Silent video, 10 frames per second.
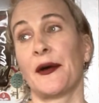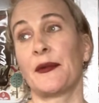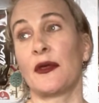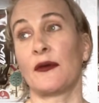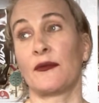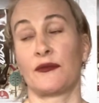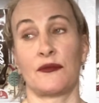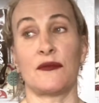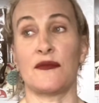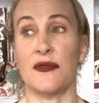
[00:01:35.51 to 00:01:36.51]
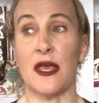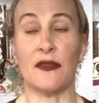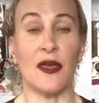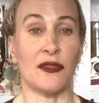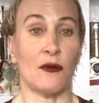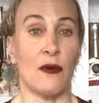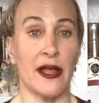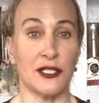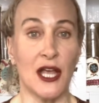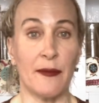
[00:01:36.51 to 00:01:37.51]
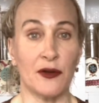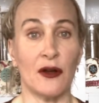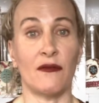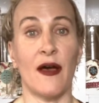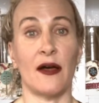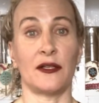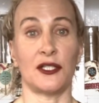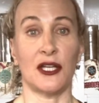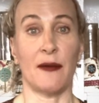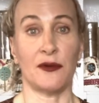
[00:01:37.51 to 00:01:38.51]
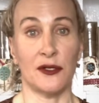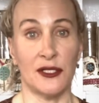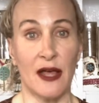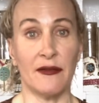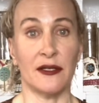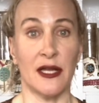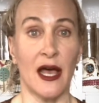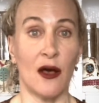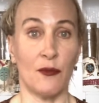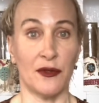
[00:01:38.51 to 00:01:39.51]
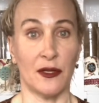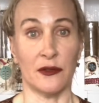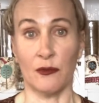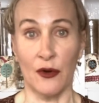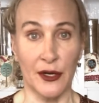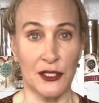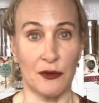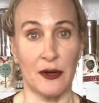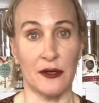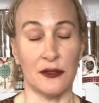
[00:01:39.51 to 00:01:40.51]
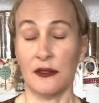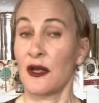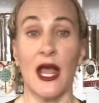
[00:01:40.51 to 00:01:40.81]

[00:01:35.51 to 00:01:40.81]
you think that the right chapter to file is Chapter 7 to help with those mortgage arrears.